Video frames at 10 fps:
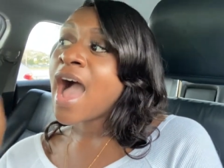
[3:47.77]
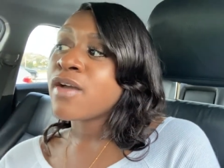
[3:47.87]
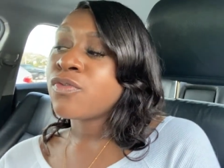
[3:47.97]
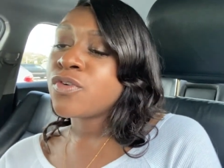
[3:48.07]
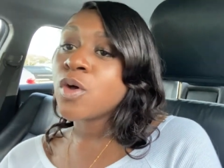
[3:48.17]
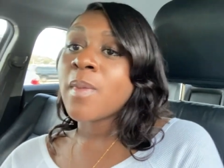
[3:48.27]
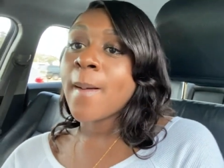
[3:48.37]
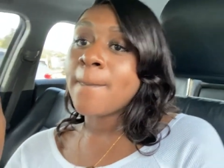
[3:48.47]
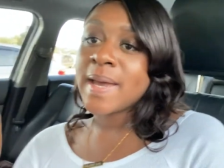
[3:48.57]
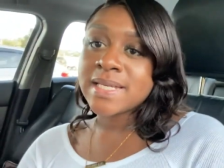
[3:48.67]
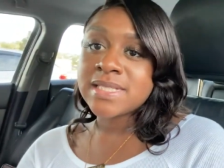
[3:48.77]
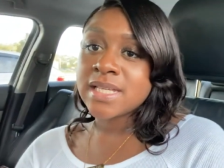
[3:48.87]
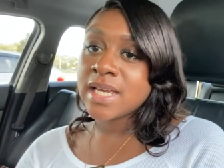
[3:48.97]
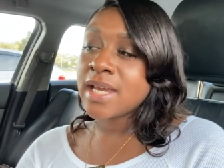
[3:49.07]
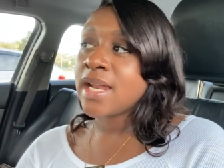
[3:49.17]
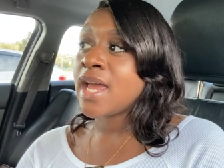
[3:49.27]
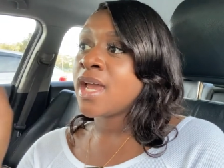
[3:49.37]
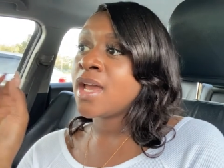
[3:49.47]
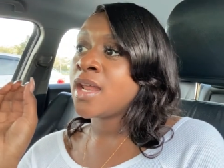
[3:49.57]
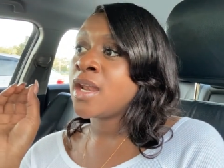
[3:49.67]
I feel my best in
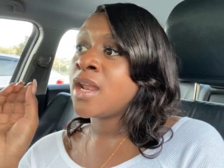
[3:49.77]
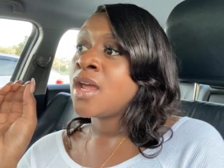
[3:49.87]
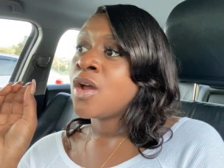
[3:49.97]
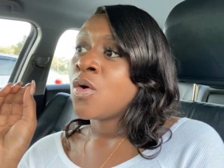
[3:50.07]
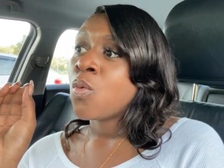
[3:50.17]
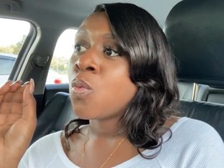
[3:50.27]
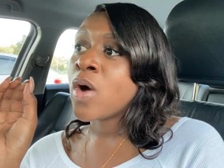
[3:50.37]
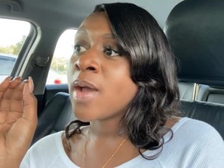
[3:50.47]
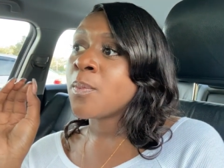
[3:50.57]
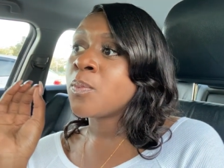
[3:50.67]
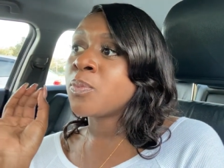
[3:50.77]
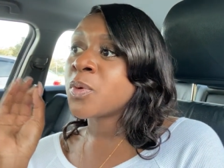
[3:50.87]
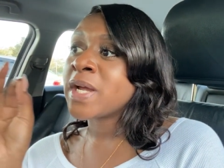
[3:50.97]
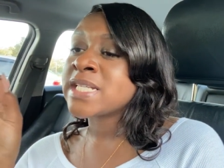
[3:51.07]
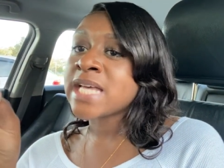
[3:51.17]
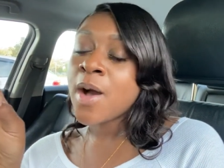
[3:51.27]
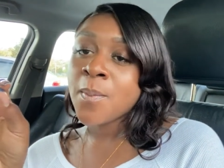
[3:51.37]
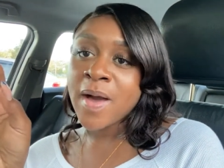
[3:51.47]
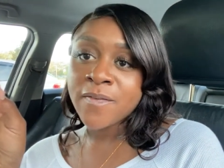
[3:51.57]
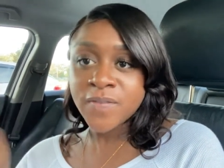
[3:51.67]
and what brings
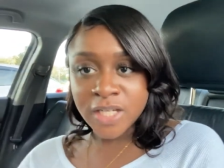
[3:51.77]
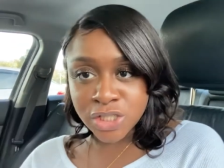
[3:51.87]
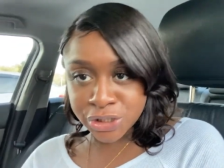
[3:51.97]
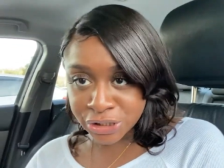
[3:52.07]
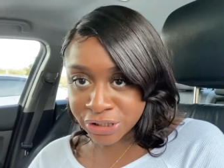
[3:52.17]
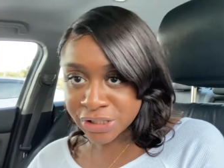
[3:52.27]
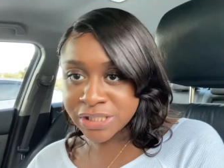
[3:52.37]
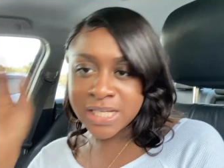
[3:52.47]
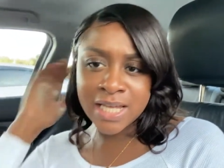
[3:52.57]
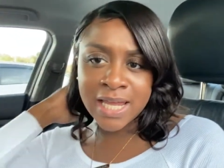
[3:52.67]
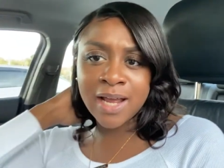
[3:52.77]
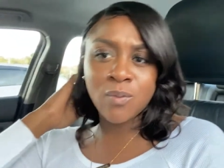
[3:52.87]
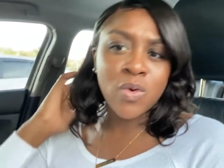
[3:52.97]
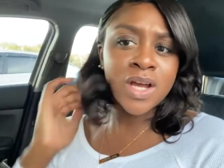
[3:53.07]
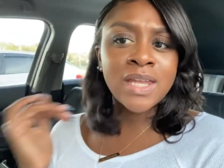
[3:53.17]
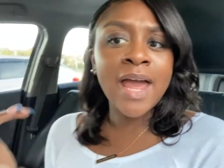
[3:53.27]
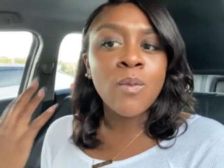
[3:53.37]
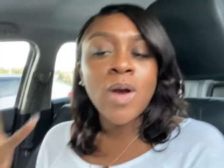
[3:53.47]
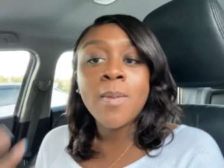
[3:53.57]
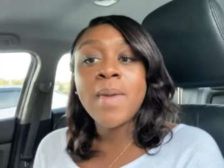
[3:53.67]
out my features and like what
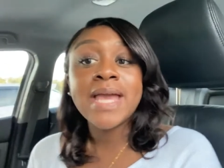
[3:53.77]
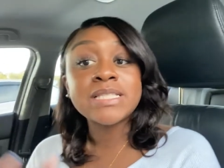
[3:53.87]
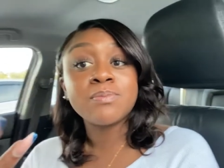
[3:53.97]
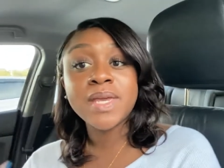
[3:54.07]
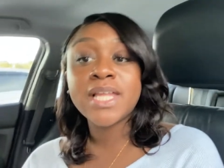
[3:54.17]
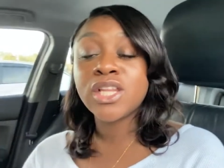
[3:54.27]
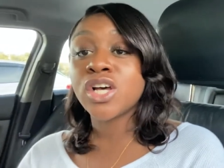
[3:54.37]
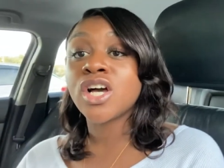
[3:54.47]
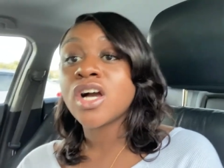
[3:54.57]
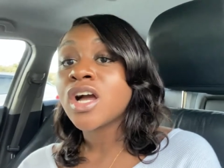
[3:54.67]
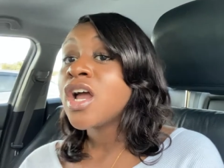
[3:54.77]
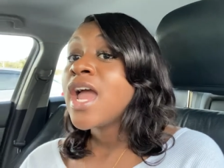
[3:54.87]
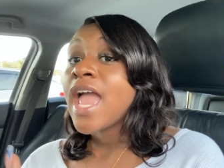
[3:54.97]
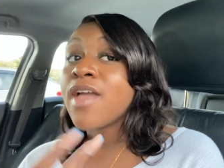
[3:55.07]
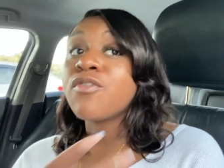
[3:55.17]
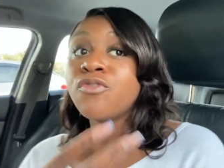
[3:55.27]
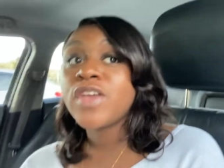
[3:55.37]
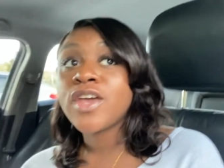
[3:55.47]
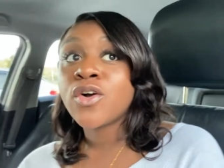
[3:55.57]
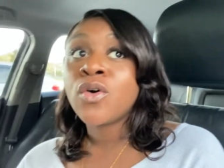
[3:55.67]
like what makes me look and
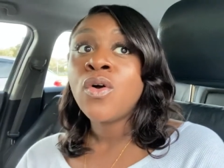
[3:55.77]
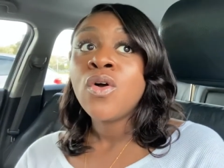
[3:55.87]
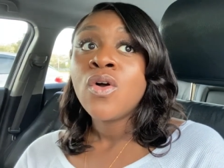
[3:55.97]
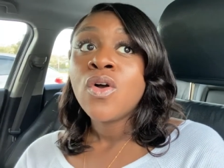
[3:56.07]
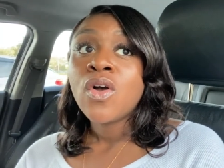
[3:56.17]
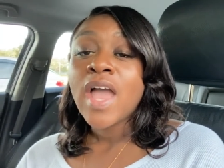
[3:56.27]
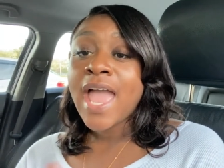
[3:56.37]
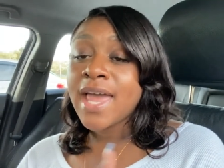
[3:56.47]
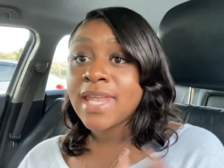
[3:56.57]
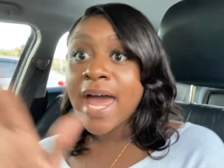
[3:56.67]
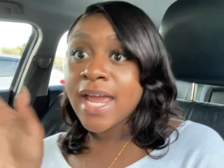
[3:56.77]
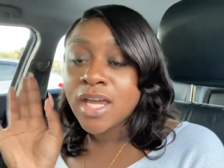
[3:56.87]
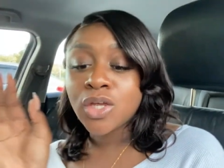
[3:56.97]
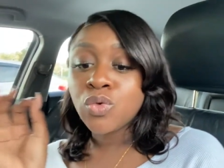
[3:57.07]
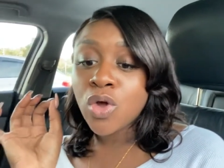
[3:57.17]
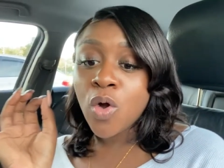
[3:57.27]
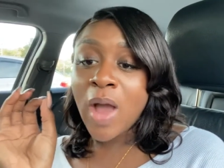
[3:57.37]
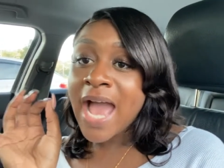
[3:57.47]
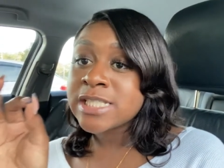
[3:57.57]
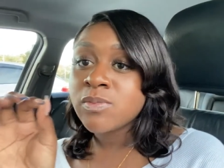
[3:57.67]
feel and like you
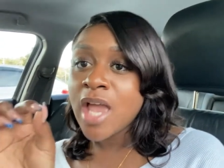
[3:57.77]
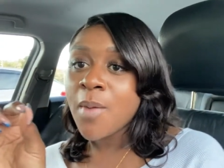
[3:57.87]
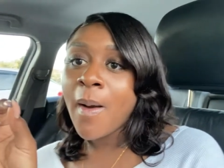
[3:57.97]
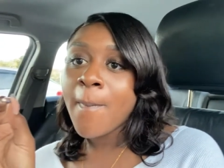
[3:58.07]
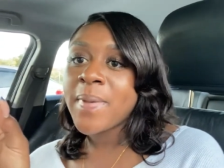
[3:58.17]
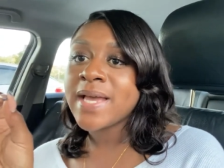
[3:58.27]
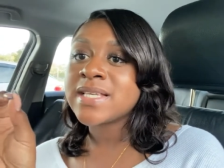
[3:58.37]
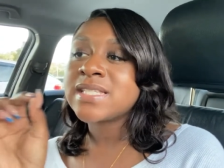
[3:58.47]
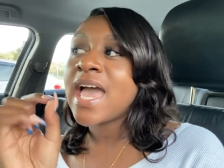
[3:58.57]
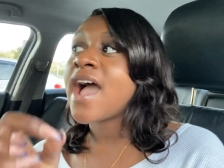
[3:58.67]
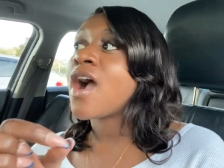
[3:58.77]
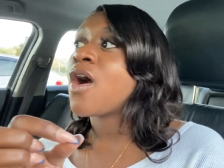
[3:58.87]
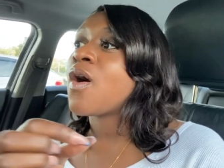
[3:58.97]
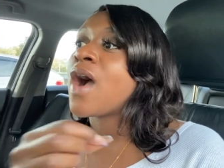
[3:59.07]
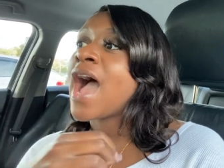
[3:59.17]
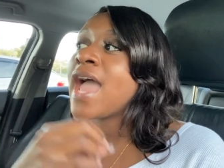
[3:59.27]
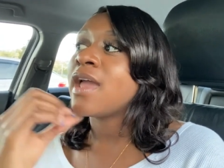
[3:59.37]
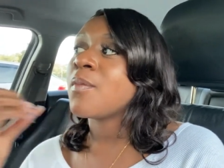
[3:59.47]
know has me at my best how i